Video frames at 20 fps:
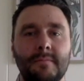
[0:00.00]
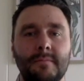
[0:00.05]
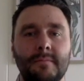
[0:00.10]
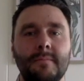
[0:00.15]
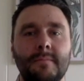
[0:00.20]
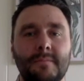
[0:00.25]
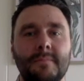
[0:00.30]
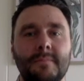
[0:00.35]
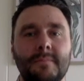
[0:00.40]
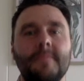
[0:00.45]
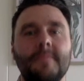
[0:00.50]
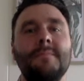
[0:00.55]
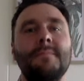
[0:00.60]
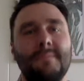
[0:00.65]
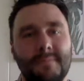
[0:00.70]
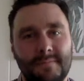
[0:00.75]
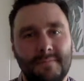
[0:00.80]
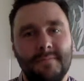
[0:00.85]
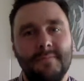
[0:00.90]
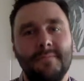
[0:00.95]

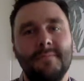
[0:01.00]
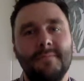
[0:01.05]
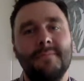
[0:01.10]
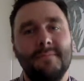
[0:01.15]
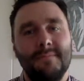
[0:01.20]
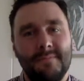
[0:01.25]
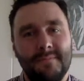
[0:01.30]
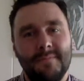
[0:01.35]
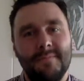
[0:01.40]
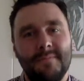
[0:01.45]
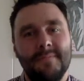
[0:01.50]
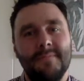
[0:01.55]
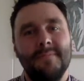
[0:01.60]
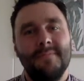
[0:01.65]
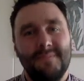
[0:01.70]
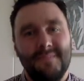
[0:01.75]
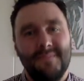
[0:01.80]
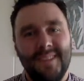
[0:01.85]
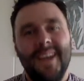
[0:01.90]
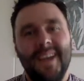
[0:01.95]

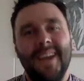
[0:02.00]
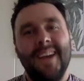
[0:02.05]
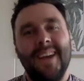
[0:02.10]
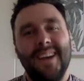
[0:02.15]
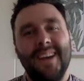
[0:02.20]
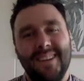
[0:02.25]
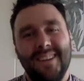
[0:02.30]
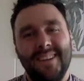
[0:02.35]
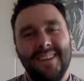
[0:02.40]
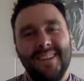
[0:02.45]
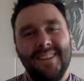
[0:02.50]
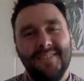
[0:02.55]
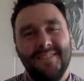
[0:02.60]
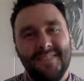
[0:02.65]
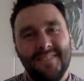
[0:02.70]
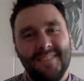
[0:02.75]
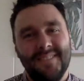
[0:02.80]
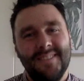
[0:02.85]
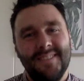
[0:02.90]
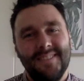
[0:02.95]

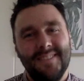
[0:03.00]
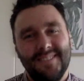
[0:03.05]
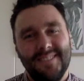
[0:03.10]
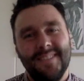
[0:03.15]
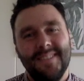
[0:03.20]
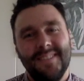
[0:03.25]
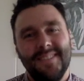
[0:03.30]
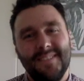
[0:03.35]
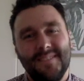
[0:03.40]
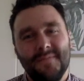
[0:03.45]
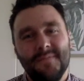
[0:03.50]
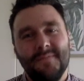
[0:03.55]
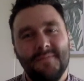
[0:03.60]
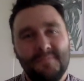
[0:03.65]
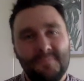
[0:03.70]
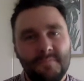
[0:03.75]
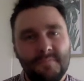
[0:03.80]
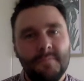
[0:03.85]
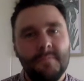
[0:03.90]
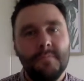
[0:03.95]

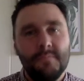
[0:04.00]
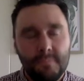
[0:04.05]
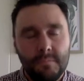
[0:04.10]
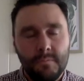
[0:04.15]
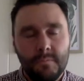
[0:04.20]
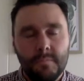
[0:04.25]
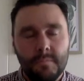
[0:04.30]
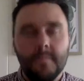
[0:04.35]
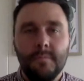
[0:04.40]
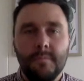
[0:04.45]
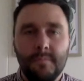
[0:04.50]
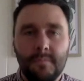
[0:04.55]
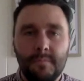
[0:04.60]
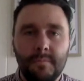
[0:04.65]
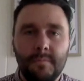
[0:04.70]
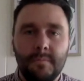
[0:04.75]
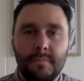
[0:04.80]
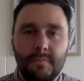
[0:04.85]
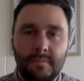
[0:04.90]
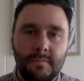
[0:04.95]

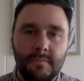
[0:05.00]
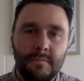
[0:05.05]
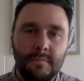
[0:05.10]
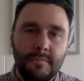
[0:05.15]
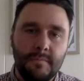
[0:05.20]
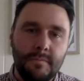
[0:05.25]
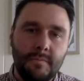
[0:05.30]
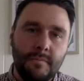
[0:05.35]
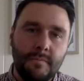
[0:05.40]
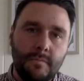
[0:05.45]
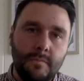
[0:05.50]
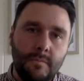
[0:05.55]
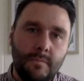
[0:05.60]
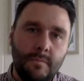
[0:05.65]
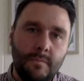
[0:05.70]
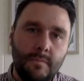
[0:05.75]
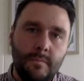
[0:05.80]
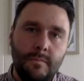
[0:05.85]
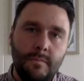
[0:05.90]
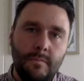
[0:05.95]

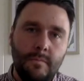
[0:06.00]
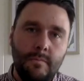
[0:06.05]
(silent)